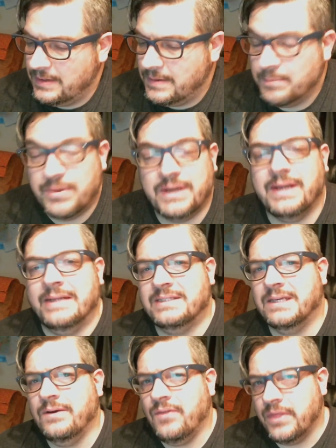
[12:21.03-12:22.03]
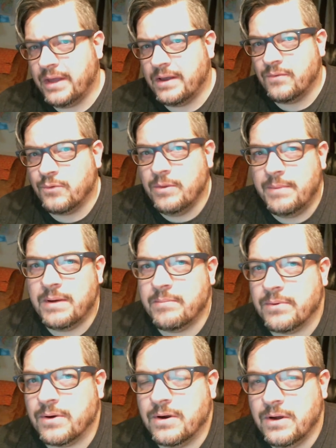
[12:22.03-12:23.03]
But until then,
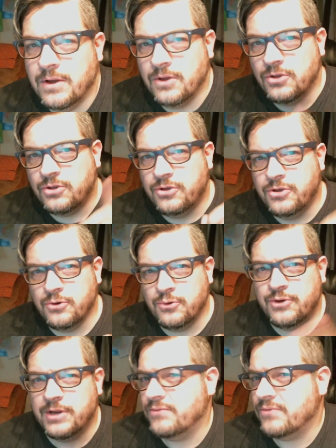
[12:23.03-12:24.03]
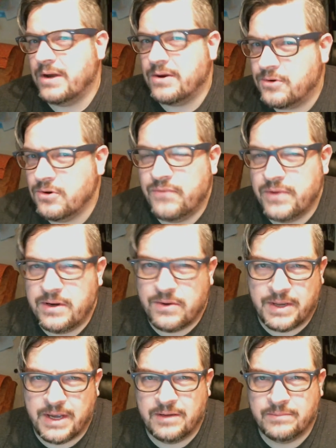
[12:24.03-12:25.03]
remember, you never outgrow video
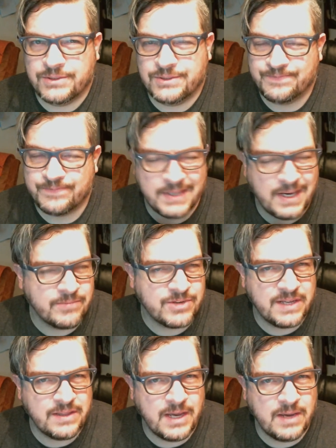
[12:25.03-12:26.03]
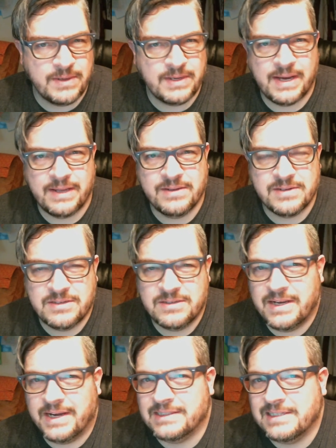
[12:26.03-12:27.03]
games. I'm Chad the Gaming Dad, and this is
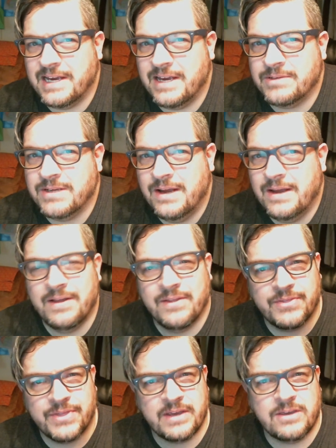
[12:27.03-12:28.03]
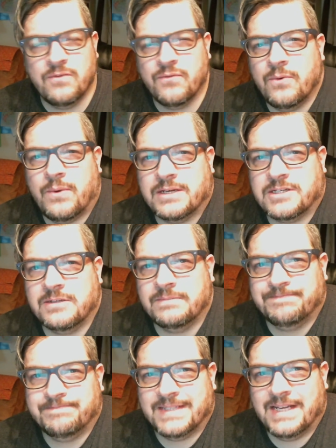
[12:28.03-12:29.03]
Dad's Games. Thank you for watching,
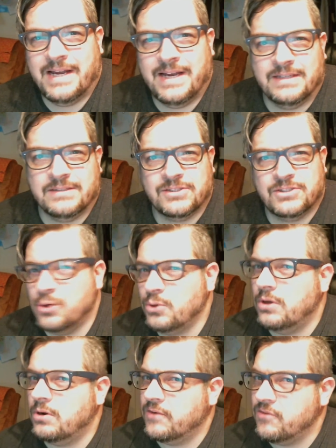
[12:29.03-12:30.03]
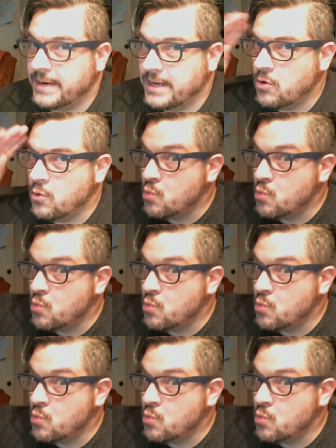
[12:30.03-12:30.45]
and so long, everybody.